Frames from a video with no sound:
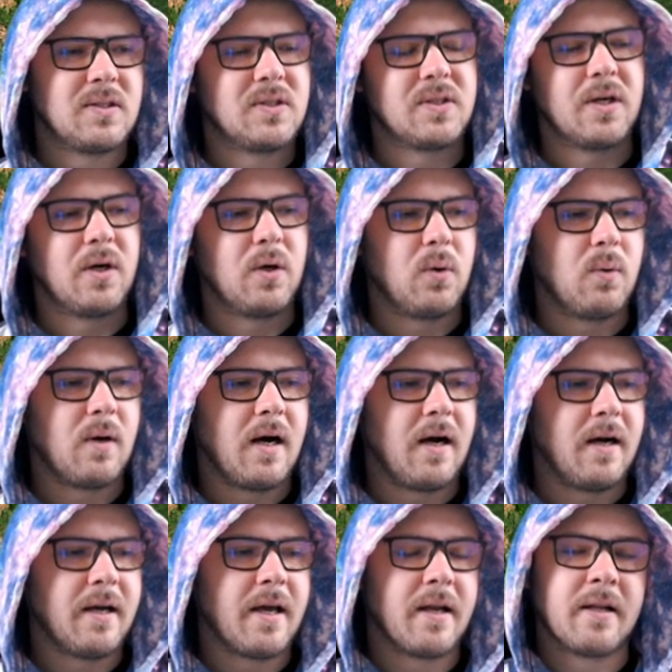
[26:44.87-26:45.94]
So,
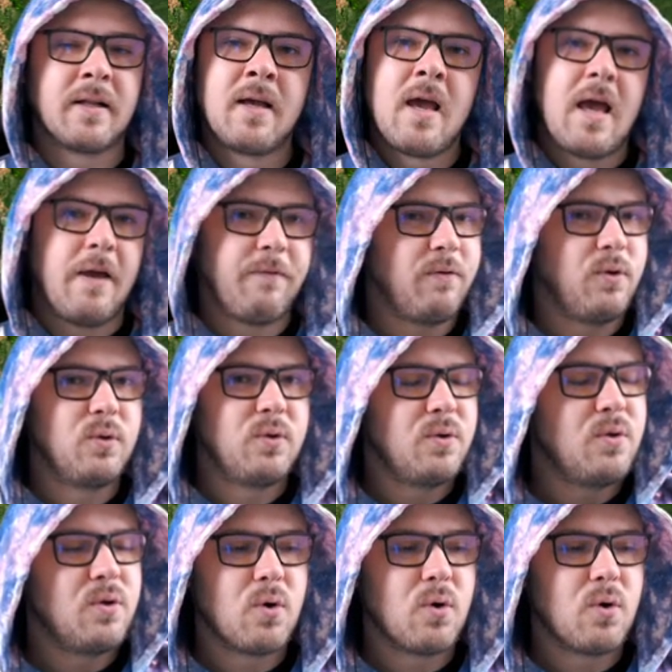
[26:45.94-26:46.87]
uh, and if you do